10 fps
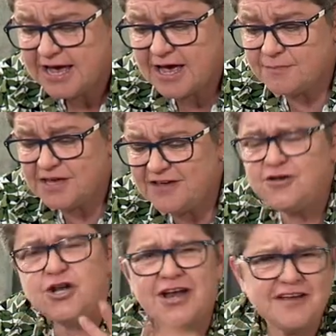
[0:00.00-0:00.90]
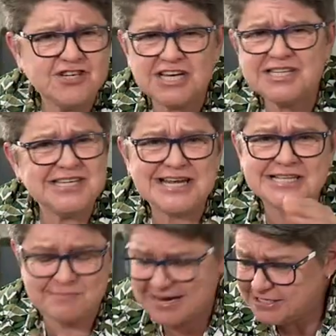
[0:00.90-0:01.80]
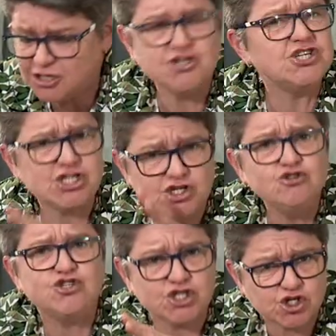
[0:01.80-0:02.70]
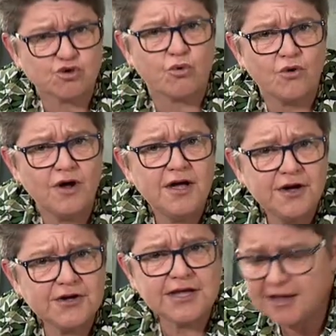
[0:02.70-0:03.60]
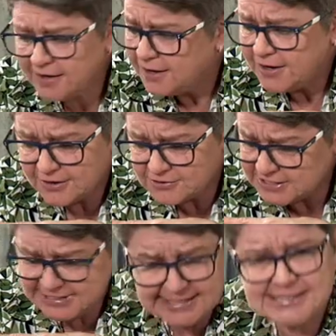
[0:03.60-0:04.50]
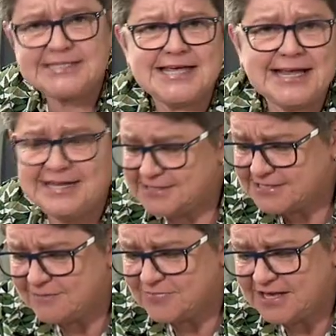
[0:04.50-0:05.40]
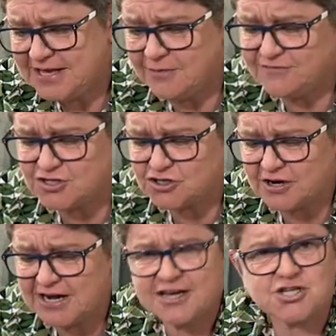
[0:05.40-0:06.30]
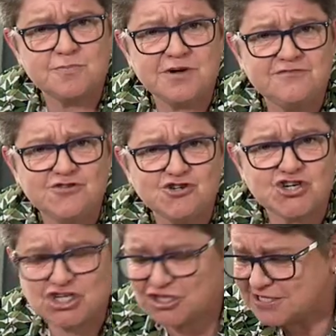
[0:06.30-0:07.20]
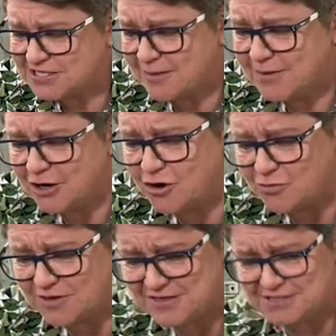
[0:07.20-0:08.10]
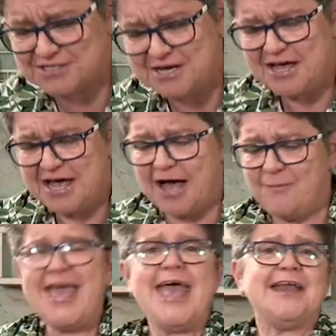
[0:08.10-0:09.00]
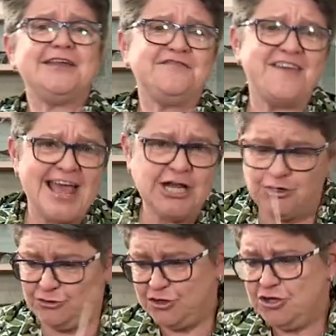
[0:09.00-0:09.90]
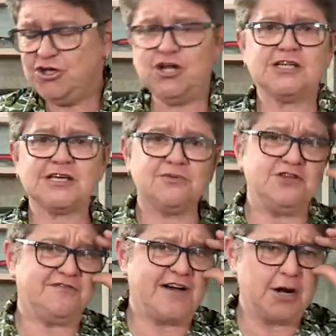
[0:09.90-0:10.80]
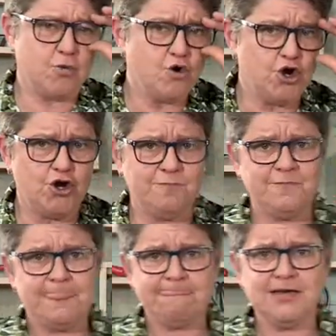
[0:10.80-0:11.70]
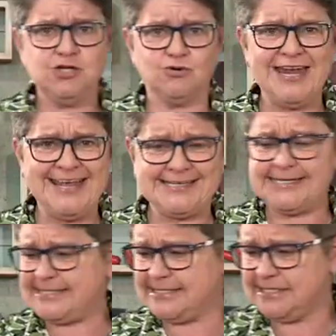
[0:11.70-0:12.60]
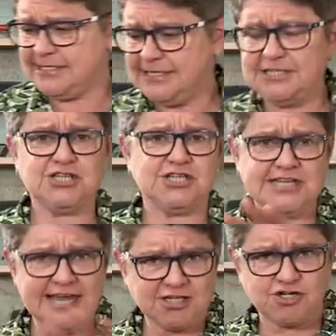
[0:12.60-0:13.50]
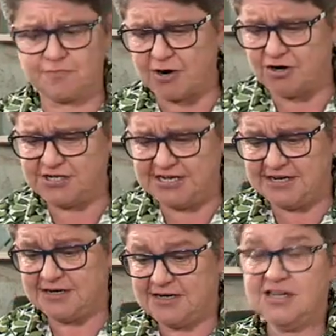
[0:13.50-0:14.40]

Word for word: Um, if you don't have chickens, it doesn't matter, you just use the straw, okay? Because it does exactly the same thing. Here we've just got an extra bit of nutrition that's coming along with this. Um, added value. You know, it's like when you find a worm in your lettuce, it's just extra protein.